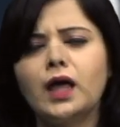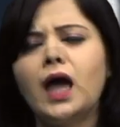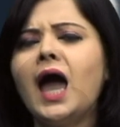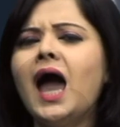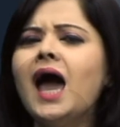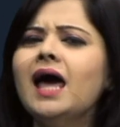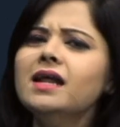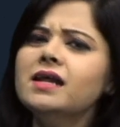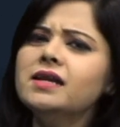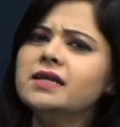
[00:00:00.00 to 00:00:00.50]

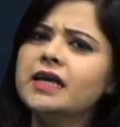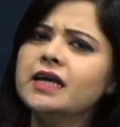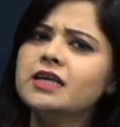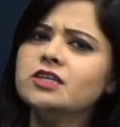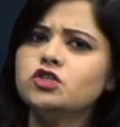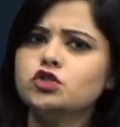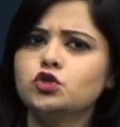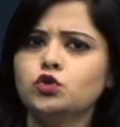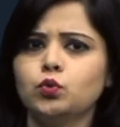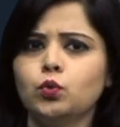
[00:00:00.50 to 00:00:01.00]
And in
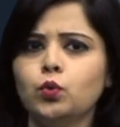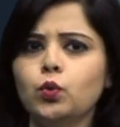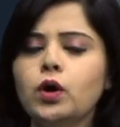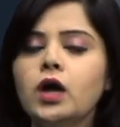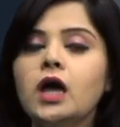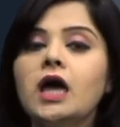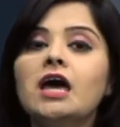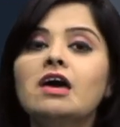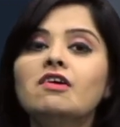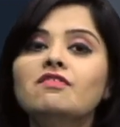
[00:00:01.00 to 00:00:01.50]
case 2,
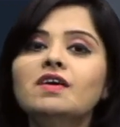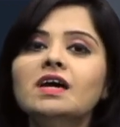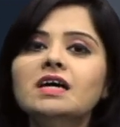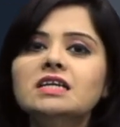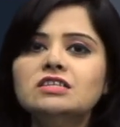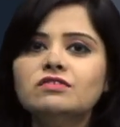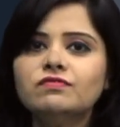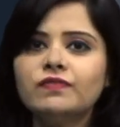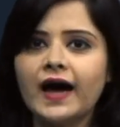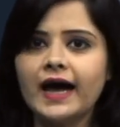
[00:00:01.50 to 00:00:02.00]
we
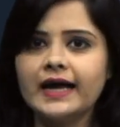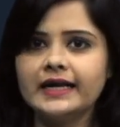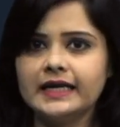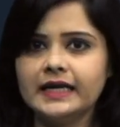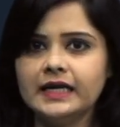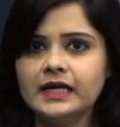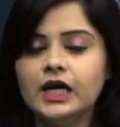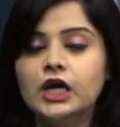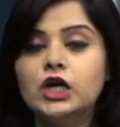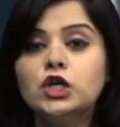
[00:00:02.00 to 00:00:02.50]
are
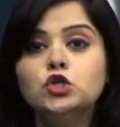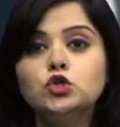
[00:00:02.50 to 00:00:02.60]
dividing